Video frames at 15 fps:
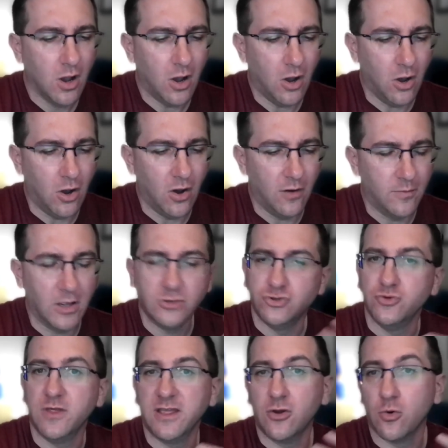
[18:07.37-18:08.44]
Uh,
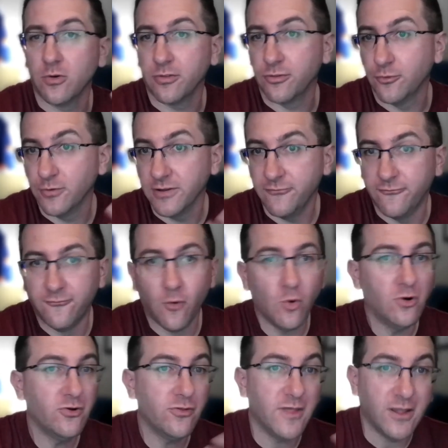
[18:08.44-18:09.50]
do they go to
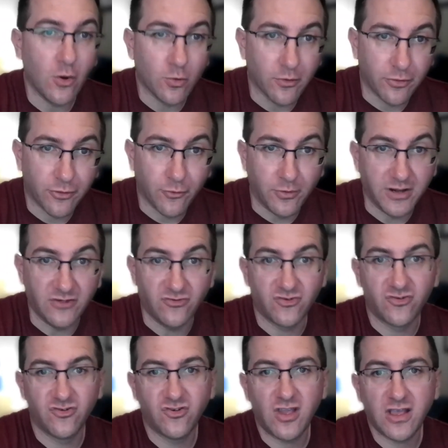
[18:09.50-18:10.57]
34? Do they go to
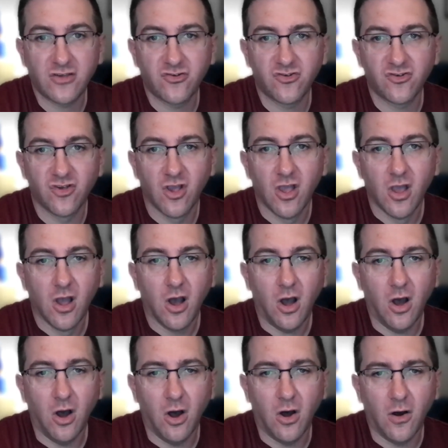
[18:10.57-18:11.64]
36?
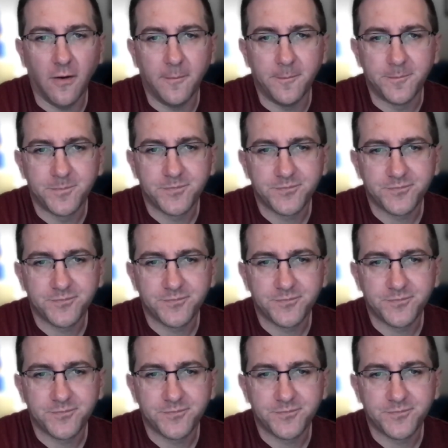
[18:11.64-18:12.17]
Um,